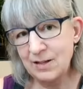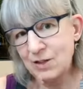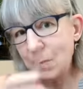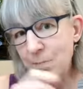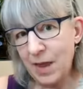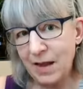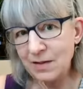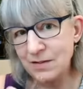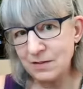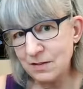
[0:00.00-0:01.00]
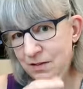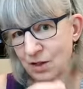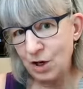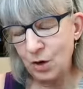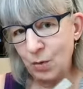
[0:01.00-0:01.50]
to bend,
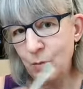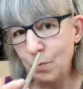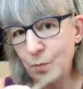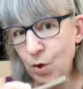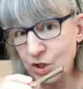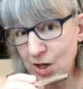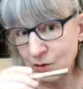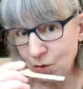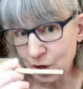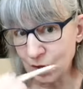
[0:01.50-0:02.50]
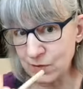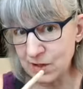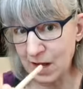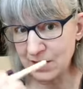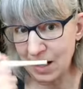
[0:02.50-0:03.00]
you know, more gentle curves,
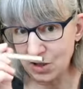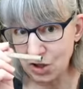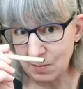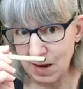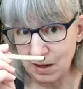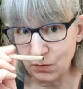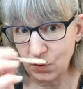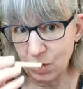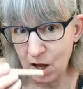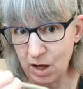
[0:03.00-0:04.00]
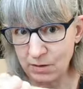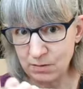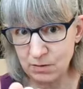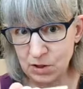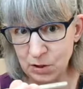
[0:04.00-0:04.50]
not to actually make a full-on
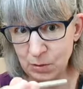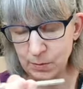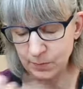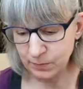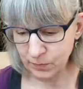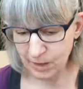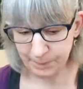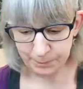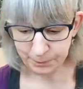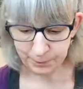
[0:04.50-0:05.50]
tube, right?